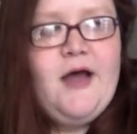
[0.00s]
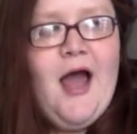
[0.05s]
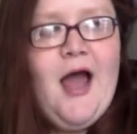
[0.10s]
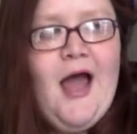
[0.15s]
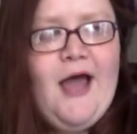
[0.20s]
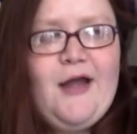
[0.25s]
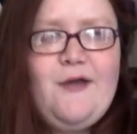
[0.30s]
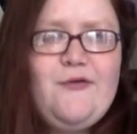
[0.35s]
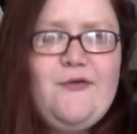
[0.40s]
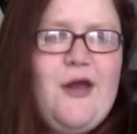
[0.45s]

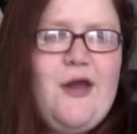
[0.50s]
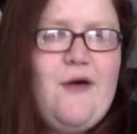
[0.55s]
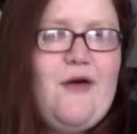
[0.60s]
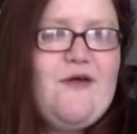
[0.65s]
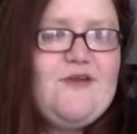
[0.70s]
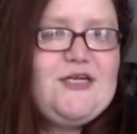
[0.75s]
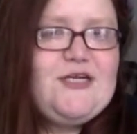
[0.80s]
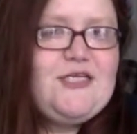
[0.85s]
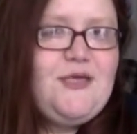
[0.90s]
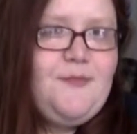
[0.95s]
I don't know,
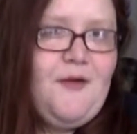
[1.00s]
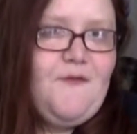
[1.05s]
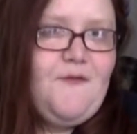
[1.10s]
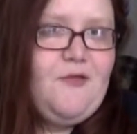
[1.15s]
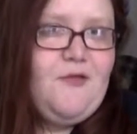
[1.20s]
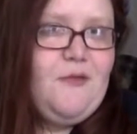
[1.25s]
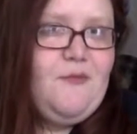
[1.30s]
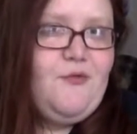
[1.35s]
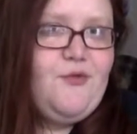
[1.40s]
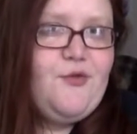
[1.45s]
every time I
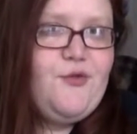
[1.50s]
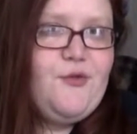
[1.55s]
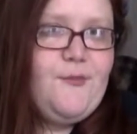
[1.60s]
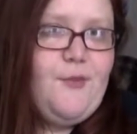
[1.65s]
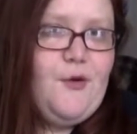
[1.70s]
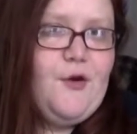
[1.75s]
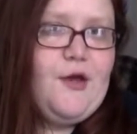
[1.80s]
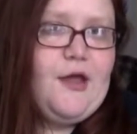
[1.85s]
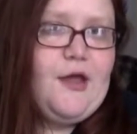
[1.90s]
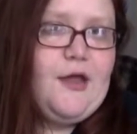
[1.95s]
flip through the book,